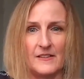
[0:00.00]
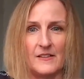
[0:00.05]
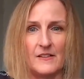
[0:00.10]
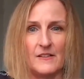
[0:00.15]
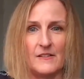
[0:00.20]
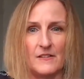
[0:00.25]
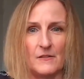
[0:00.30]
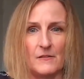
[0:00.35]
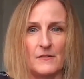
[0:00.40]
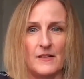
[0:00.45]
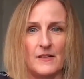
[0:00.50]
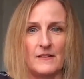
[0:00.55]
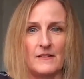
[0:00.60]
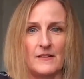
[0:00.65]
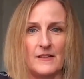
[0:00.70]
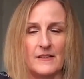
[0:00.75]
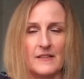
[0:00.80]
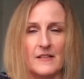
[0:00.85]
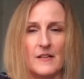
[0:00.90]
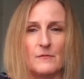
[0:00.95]
you know,
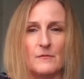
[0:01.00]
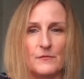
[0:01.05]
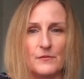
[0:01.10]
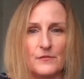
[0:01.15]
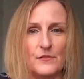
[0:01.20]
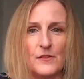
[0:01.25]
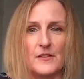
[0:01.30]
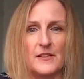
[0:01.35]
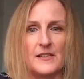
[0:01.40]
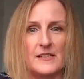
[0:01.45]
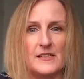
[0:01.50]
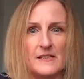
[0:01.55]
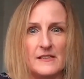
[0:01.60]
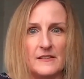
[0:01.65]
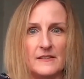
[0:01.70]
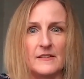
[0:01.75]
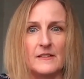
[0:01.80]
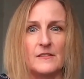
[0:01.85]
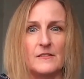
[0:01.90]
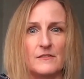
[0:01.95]
that comfort and
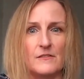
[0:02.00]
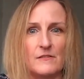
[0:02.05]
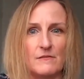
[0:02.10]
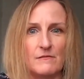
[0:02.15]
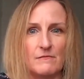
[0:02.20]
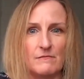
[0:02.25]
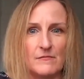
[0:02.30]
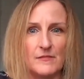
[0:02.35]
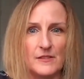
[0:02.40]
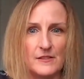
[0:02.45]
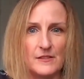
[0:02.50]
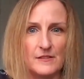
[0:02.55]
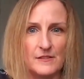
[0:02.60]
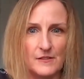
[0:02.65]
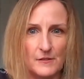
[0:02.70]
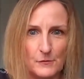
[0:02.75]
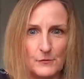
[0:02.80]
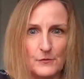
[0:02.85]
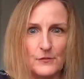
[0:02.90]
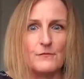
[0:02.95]
ease and
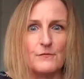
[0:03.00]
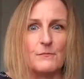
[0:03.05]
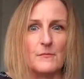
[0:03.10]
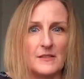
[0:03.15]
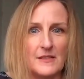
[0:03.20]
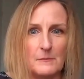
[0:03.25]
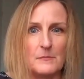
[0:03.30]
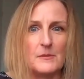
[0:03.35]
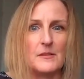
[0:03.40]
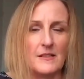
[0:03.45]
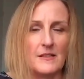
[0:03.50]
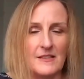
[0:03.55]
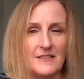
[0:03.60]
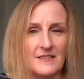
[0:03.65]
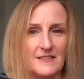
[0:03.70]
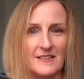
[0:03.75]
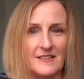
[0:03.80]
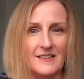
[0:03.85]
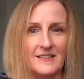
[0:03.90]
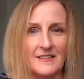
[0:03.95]
use of
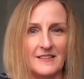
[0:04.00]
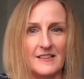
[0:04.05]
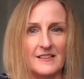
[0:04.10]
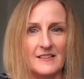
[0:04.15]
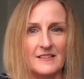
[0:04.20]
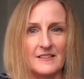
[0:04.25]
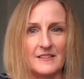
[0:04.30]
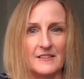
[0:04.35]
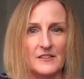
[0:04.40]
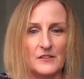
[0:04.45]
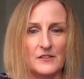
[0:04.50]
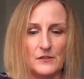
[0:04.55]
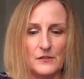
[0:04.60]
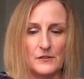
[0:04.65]
manipulating data,